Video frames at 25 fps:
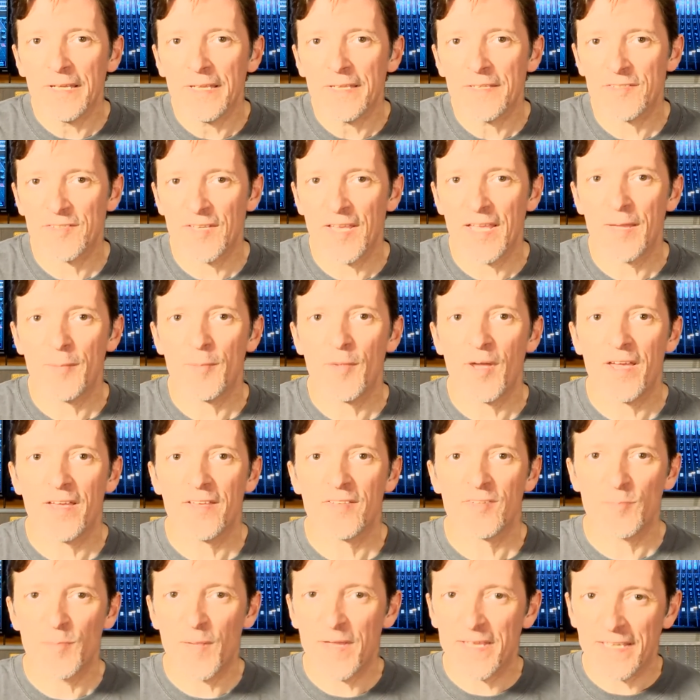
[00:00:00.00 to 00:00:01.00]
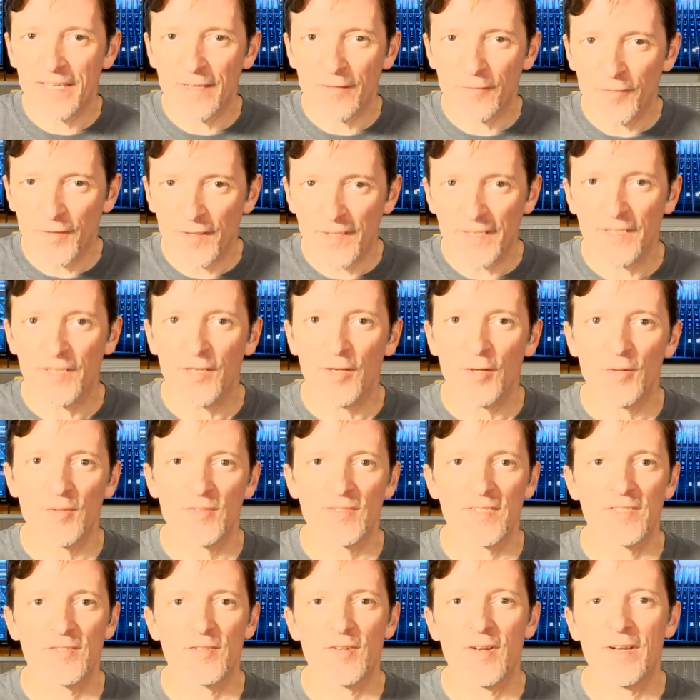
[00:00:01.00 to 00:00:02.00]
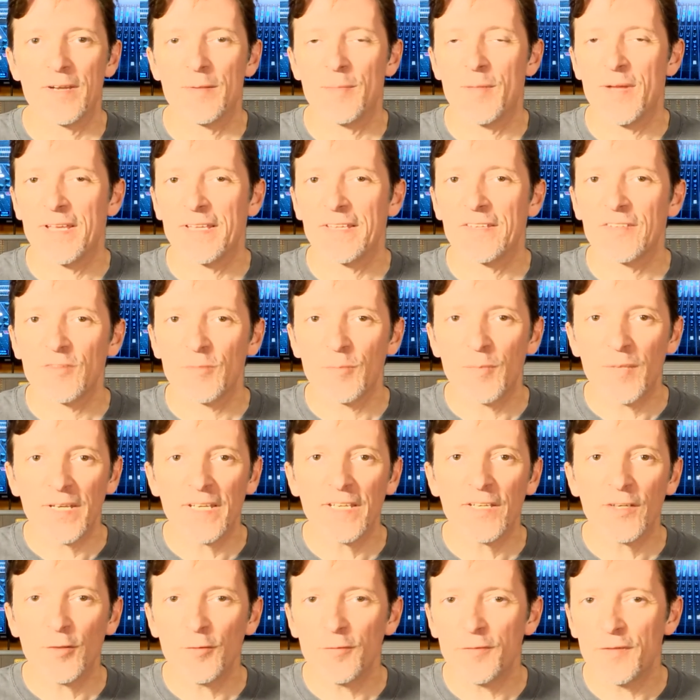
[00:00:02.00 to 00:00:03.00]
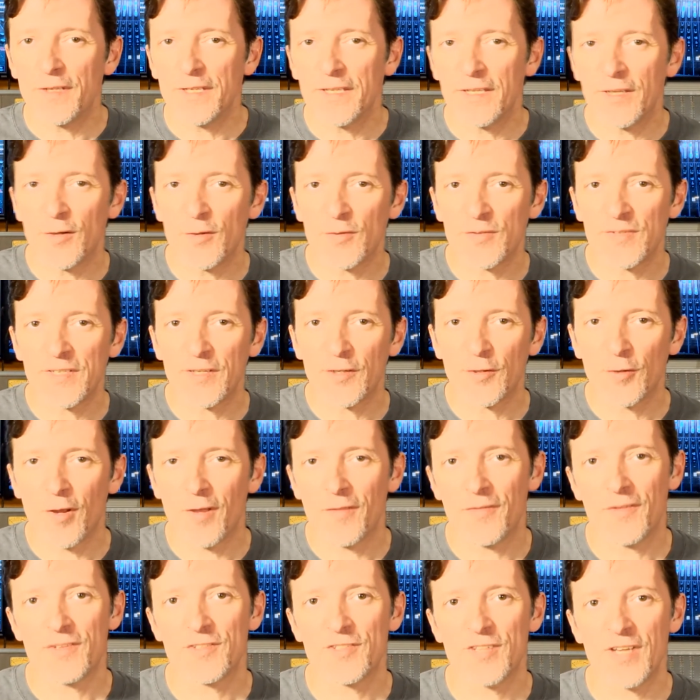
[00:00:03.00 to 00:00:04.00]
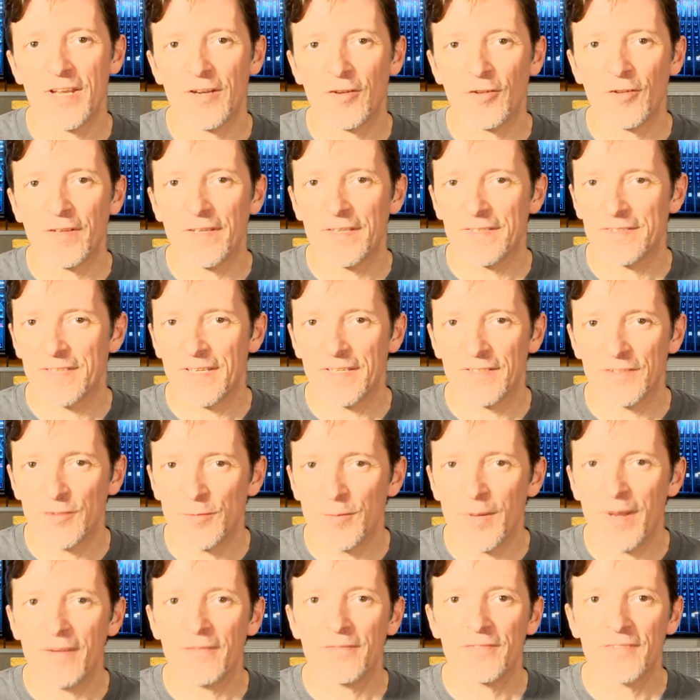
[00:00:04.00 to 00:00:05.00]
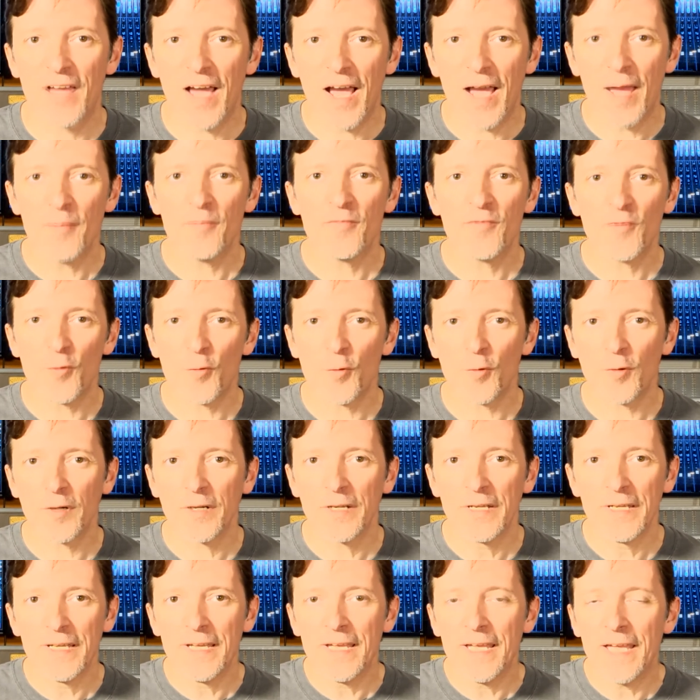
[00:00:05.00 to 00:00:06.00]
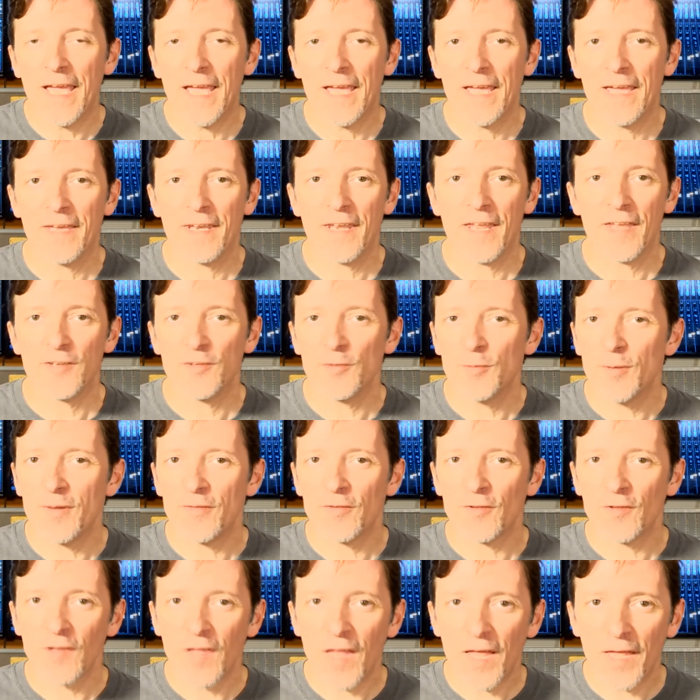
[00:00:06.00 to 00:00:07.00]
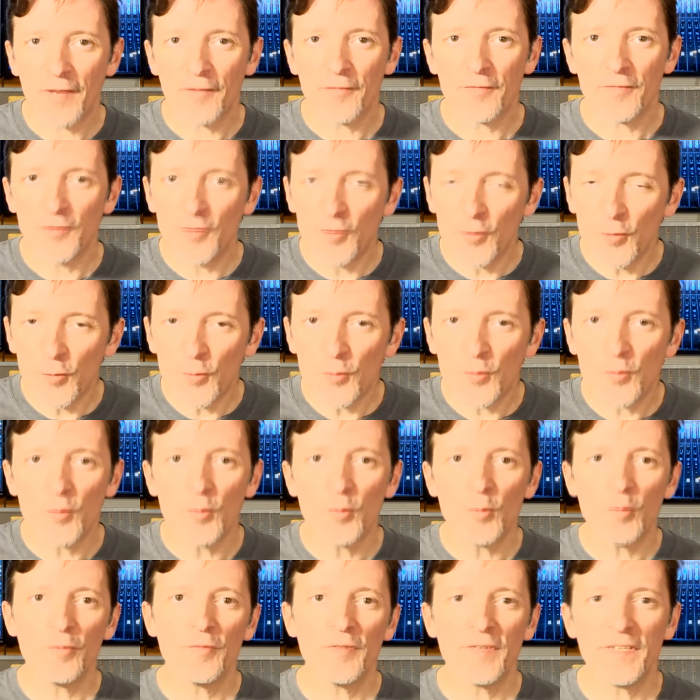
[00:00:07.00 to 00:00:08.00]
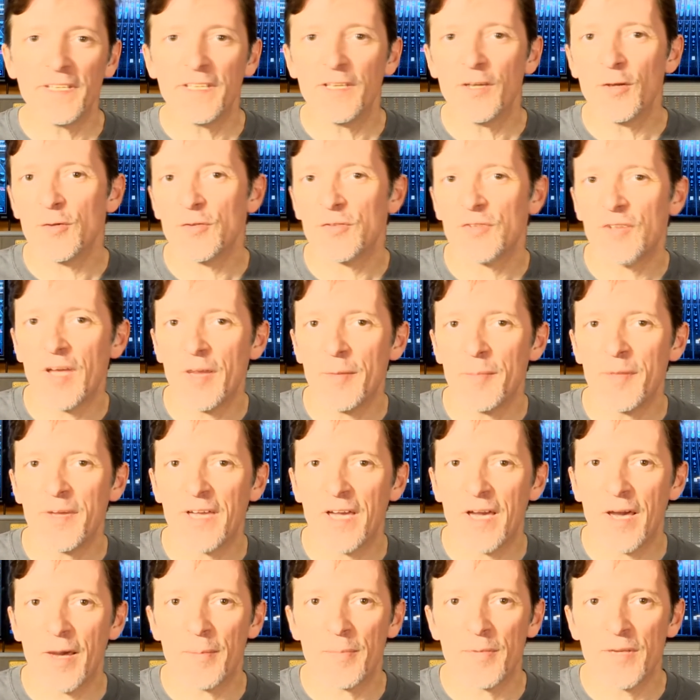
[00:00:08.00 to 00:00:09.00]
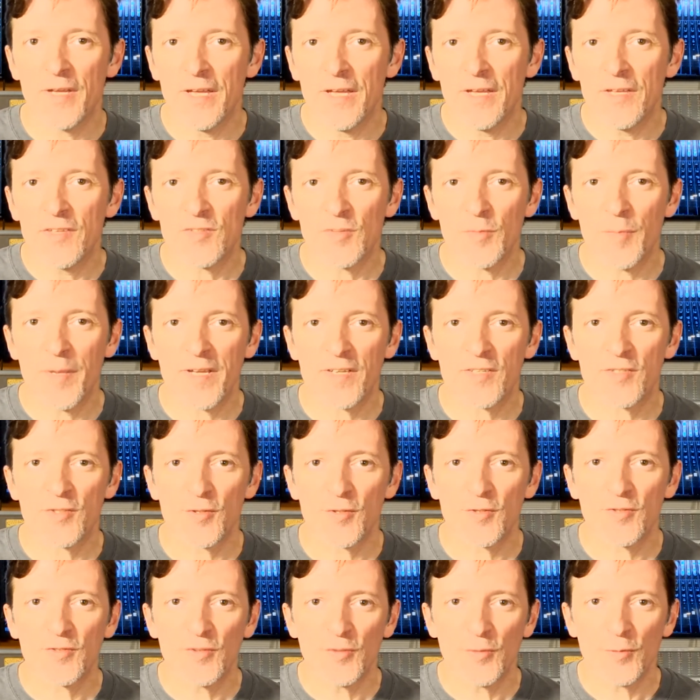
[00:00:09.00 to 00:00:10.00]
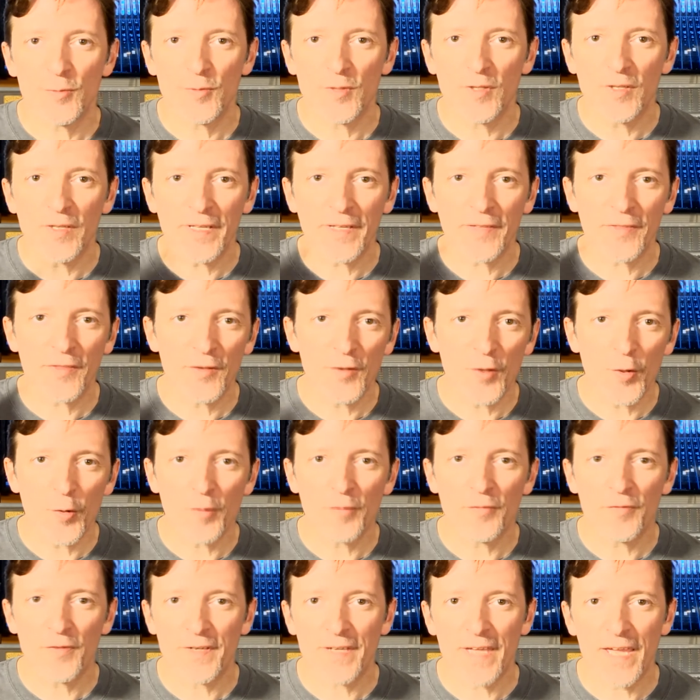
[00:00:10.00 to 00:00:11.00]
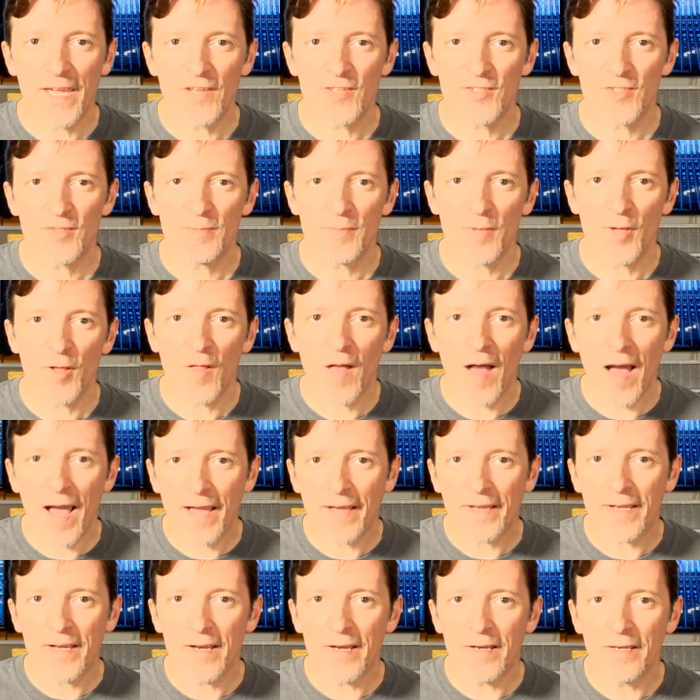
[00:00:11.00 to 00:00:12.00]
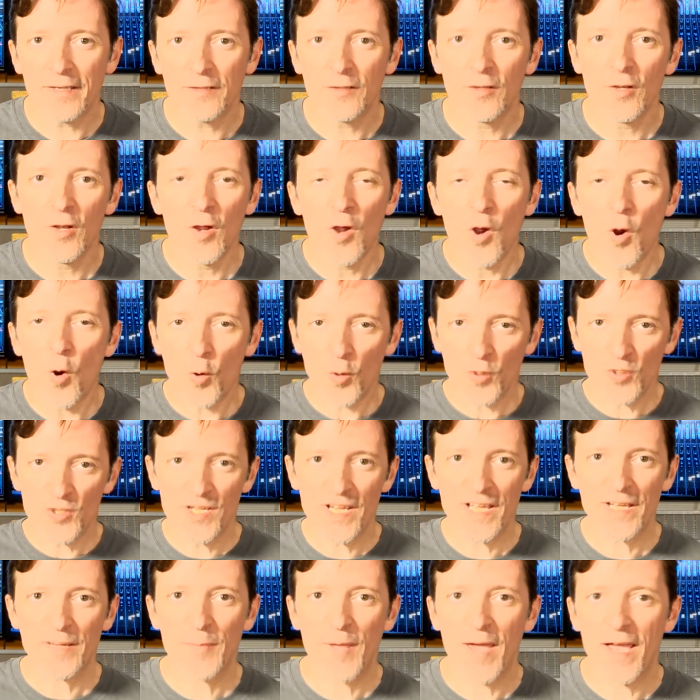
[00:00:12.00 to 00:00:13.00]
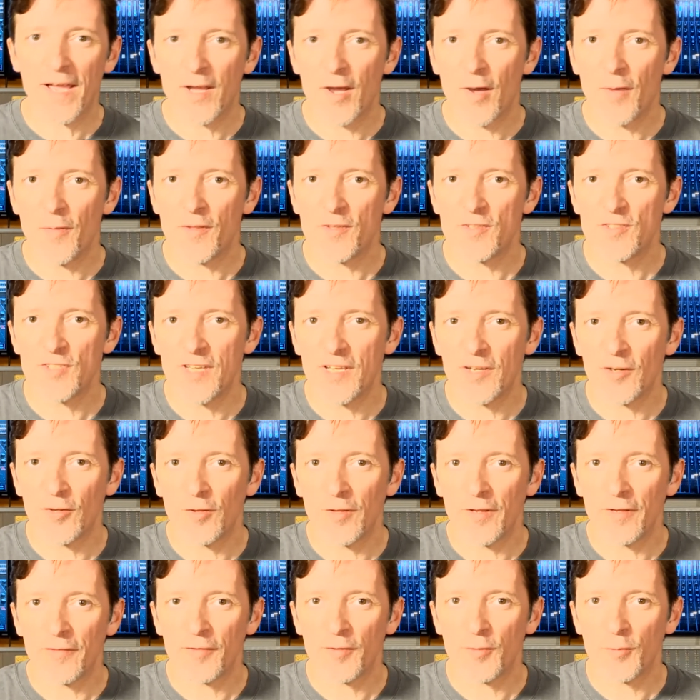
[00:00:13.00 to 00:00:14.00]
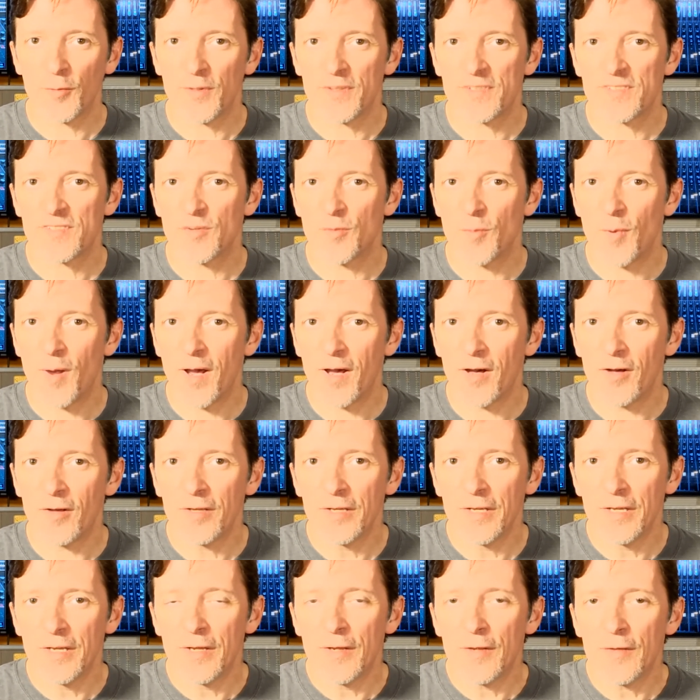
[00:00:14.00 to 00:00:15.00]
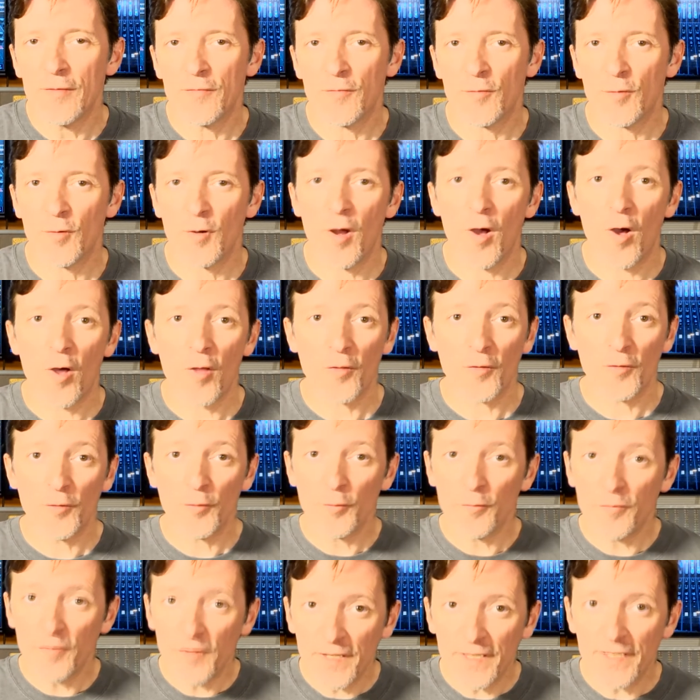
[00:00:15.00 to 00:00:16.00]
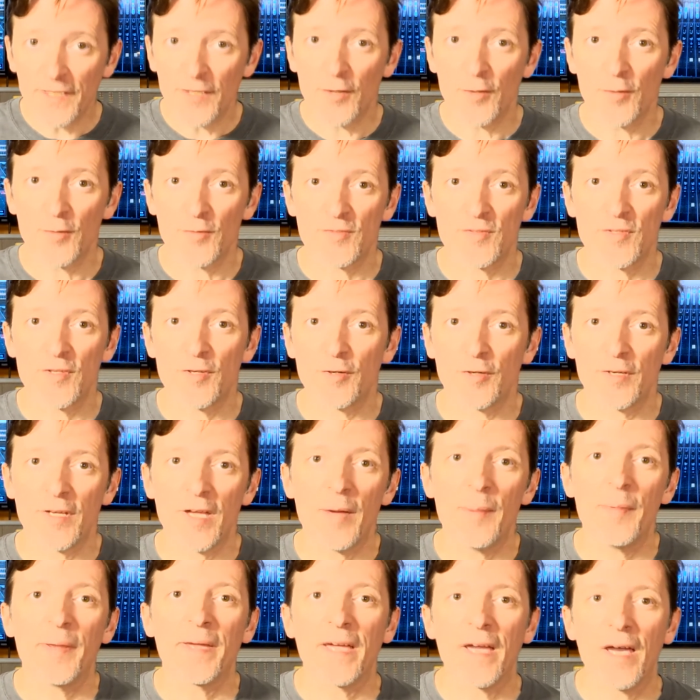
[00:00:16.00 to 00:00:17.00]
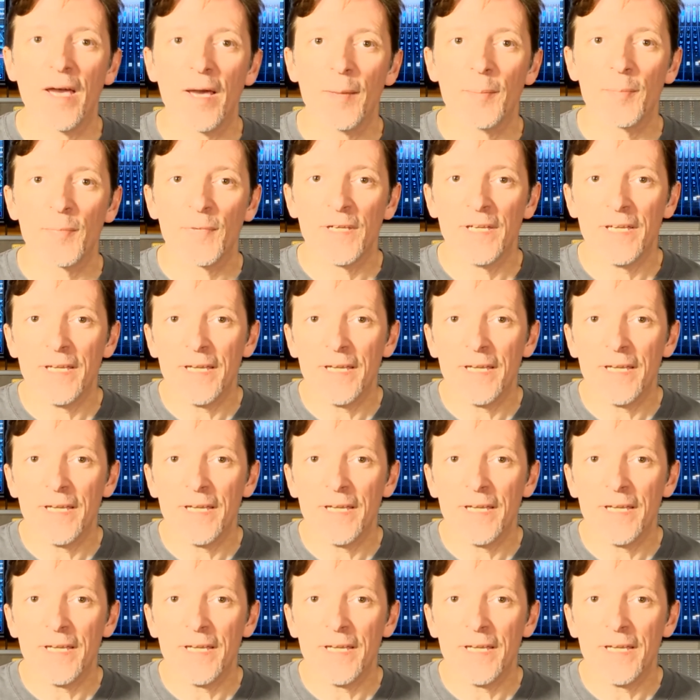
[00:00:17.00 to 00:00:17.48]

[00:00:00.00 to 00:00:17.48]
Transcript: Same as making videos. I try to make as many new videos here on the channel as I do have time for, and I do have a lot of new cool videos coming up. So make sure to click the notification bell icon or check back on the channel every once in a while for all the new videos that are coming up.